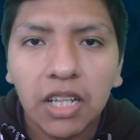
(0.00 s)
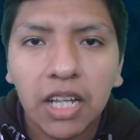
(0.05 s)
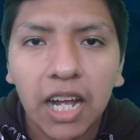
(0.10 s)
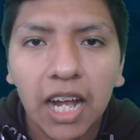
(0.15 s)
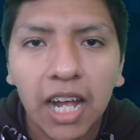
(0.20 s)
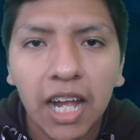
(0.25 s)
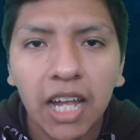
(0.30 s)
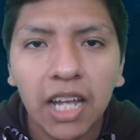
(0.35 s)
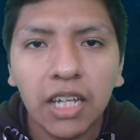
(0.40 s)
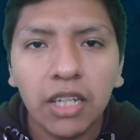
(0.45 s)

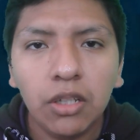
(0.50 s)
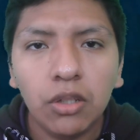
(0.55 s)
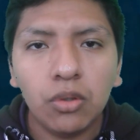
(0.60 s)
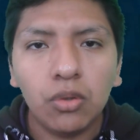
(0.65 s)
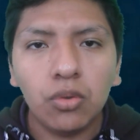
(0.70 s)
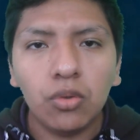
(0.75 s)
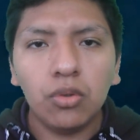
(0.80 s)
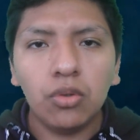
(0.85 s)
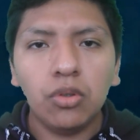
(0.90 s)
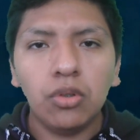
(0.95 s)
I
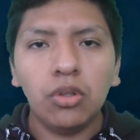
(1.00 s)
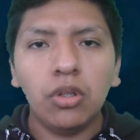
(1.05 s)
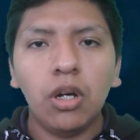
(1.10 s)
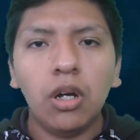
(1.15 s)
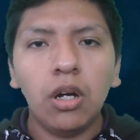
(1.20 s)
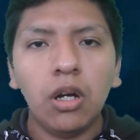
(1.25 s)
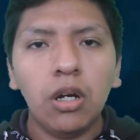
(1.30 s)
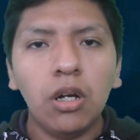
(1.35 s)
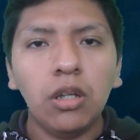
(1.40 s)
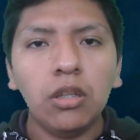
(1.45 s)
do
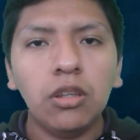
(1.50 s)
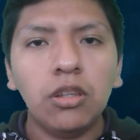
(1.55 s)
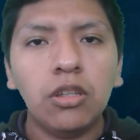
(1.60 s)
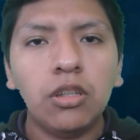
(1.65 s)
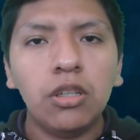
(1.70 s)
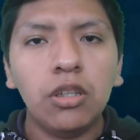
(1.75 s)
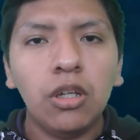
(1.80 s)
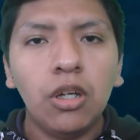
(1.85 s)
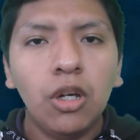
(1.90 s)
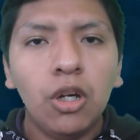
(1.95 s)

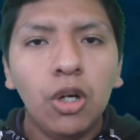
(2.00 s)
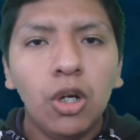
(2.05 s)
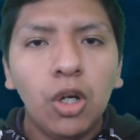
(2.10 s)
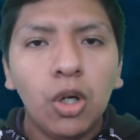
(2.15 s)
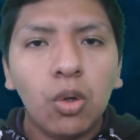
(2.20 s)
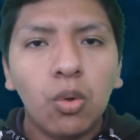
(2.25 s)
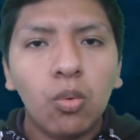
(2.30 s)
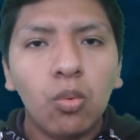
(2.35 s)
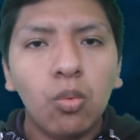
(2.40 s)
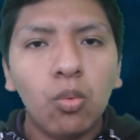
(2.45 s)
not
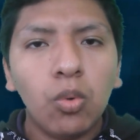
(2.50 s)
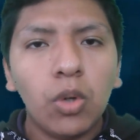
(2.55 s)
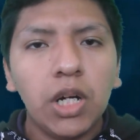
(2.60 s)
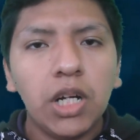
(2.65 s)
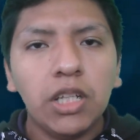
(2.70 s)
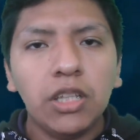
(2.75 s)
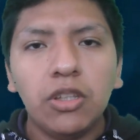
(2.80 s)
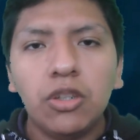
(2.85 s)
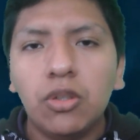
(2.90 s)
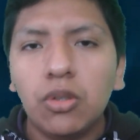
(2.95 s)

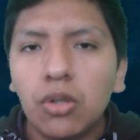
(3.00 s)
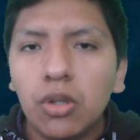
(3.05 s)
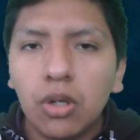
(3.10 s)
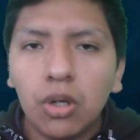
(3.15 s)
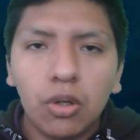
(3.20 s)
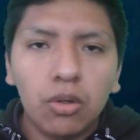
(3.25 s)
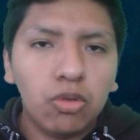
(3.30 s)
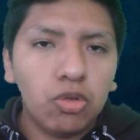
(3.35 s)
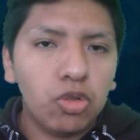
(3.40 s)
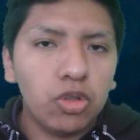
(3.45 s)
want to
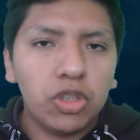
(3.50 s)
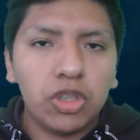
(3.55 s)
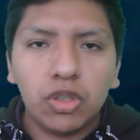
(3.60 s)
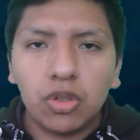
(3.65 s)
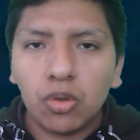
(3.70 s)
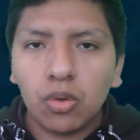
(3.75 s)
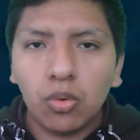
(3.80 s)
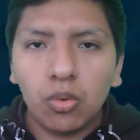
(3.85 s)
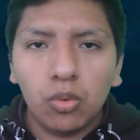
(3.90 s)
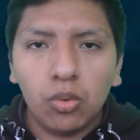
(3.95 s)
go to
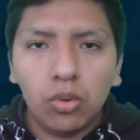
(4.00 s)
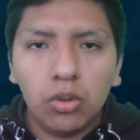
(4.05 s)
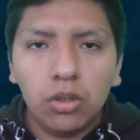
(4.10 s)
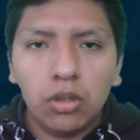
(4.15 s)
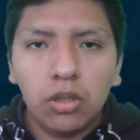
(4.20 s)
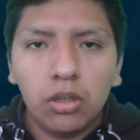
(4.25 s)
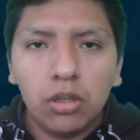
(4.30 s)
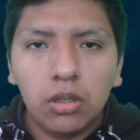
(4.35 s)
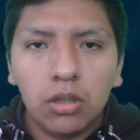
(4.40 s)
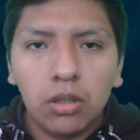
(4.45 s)
school,
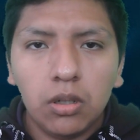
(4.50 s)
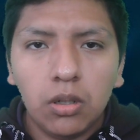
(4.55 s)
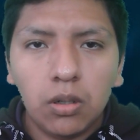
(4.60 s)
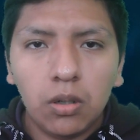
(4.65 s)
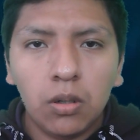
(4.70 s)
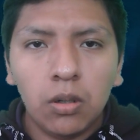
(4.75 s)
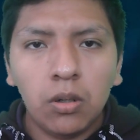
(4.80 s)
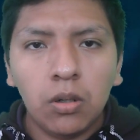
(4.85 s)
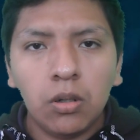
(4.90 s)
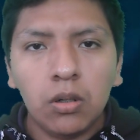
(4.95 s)

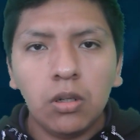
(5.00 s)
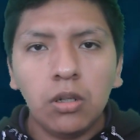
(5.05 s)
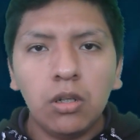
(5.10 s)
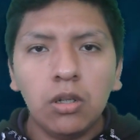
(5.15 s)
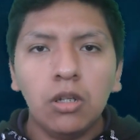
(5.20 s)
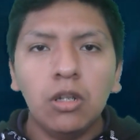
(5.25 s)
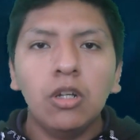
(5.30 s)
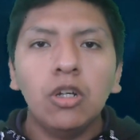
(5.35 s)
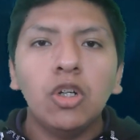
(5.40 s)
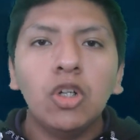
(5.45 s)
or
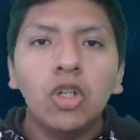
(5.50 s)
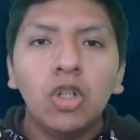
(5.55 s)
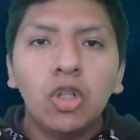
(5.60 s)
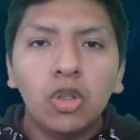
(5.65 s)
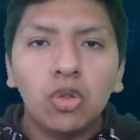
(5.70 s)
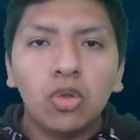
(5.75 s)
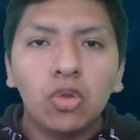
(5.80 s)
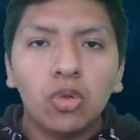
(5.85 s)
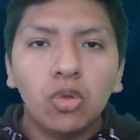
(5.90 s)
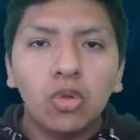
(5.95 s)

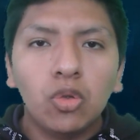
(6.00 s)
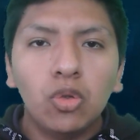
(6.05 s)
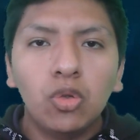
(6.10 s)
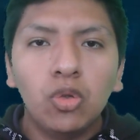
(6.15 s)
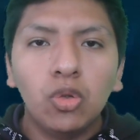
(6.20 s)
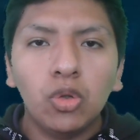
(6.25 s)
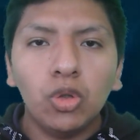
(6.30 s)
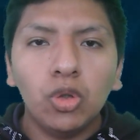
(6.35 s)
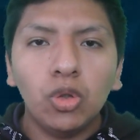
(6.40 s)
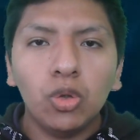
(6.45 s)

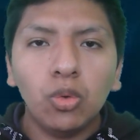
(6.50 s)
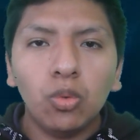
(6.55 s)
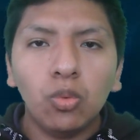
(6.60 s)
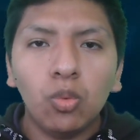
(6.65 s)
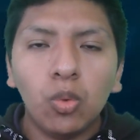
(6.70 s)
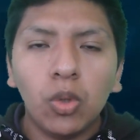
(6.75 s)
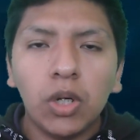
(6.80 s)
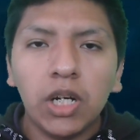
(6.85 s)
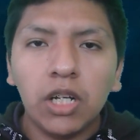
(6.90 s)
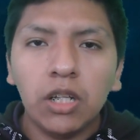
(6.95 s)
do you
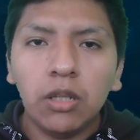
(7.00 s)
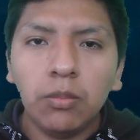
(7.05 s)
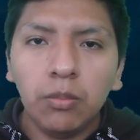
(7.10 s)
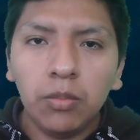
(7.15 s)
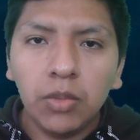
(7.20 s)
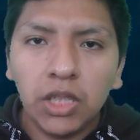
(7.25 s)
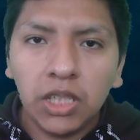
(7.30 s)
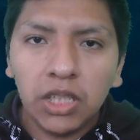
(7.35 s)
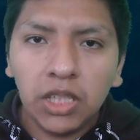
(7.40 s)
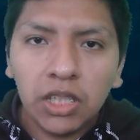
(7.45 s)
want
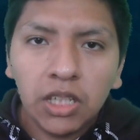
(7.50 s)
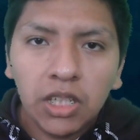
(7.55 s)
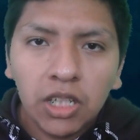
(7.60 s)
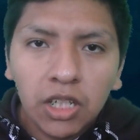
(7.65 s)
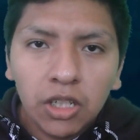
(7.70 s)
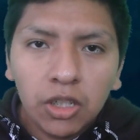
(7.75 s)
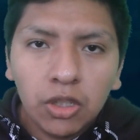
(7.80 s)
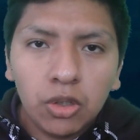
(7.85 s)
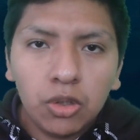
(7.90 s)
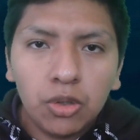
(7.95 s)
me
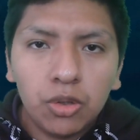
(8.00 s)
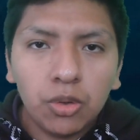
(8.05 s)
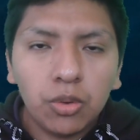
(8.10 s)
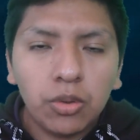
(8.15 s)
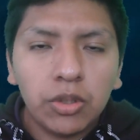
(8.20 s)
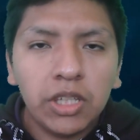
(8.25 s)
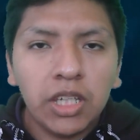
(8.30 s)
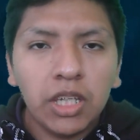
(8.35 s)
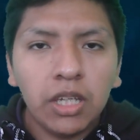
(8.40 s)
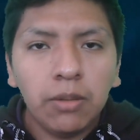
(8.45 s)
to
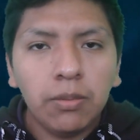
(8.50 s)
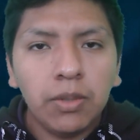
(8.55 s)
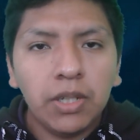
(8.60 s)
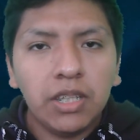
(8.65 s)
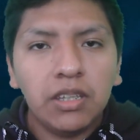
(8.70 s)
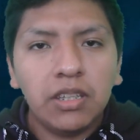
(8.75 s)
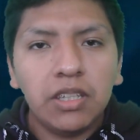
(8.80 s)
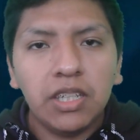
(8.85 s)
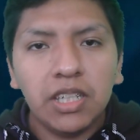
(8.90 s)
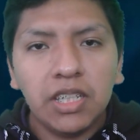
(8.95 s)
give
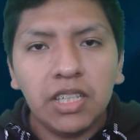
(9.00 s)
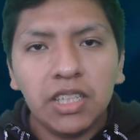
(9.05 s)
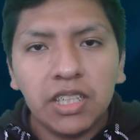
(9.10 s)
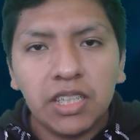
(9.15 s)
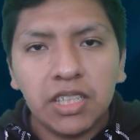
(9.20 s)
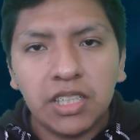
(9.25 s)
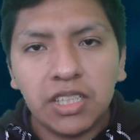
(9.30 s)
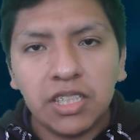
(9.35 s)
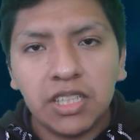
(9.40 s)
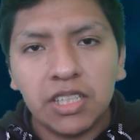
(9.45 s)
it
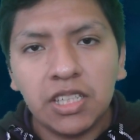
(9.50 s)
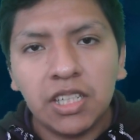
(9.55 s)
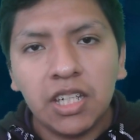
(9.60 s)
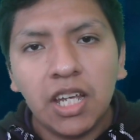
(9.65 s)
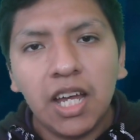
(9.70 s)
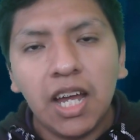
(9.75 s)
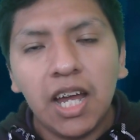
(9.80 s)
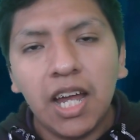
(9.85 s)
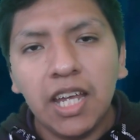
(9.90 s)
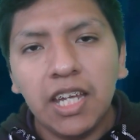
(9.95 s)
this
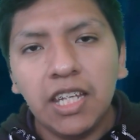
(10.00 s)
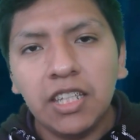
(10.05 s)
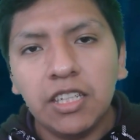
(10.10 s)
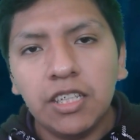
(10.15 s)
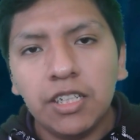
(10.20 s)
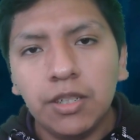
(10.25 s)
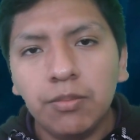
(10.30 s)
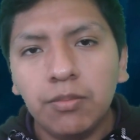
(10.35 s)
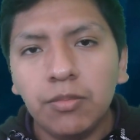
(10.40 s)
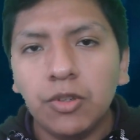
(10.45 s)

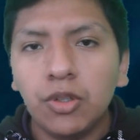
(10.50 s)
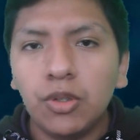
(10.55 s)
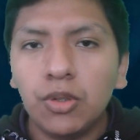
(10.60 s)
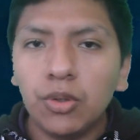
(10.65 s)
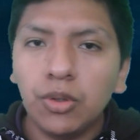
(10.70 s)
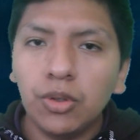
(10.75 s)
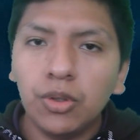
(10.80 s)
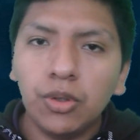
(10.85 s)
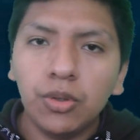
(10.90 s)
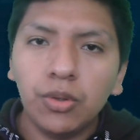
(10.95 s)
item to
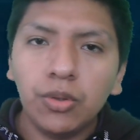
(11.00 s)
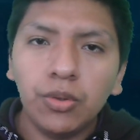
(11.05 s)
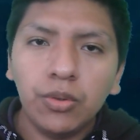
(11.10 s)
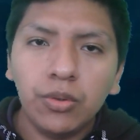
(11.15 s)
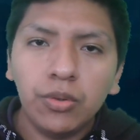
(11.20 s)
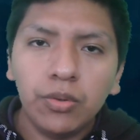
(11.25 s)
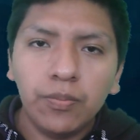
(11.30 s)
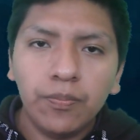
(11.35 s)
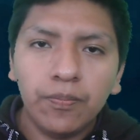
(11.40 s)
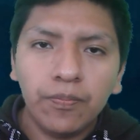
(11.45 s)
you?
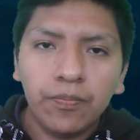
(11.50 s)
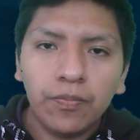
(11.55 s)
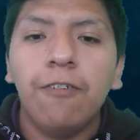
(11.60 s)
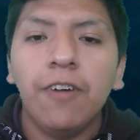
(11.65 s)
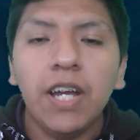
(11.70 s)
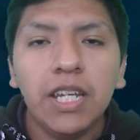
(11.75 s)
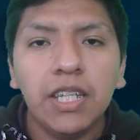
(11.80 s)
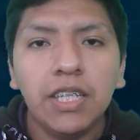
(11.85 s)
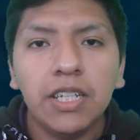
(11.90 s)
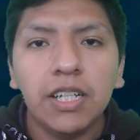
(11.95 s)

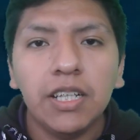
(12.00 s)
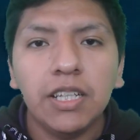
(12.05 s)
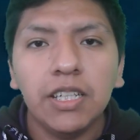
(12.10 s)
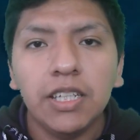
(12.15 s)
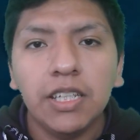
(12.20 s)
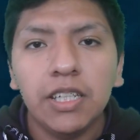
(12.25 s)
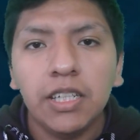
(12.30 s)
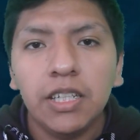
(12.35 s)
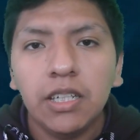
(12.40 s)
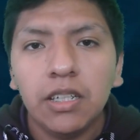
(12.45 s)

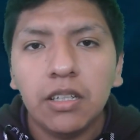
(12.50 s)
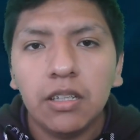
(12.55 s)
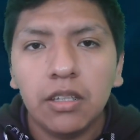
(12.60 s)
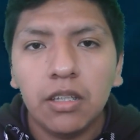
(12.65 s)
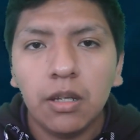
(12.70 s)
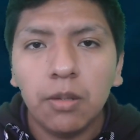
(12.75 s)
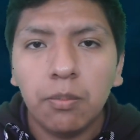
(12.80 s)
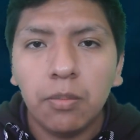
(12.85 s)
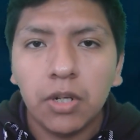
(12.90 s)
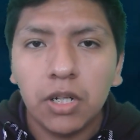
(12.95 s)
Finally,
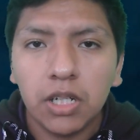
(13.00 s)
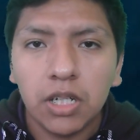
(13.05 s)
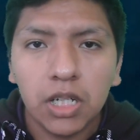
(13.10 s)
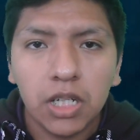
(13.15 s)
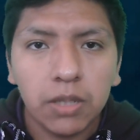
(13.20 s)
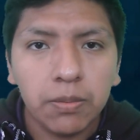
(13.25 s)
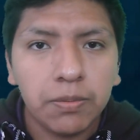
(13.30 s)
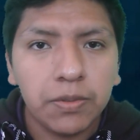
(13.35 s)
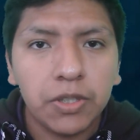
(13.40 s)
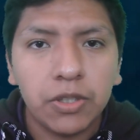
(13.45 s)
the
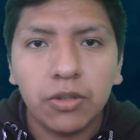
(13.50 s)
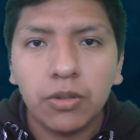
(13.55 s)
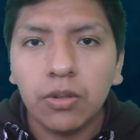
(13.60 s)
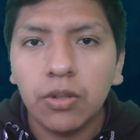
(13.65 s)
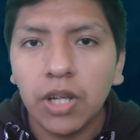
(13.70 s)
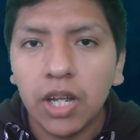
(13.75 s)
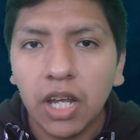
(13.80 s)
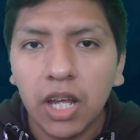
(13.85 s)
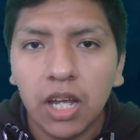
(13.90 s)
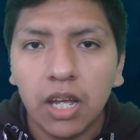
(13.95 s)
verb to
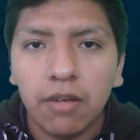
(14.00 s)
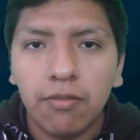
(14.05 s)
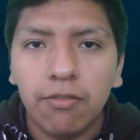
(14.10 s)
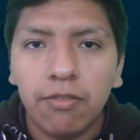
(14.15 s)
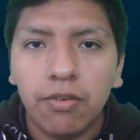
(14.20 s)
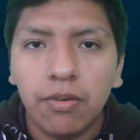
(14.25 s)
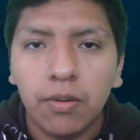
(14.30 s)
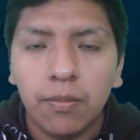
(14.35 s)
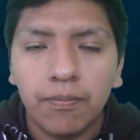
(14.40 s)
have.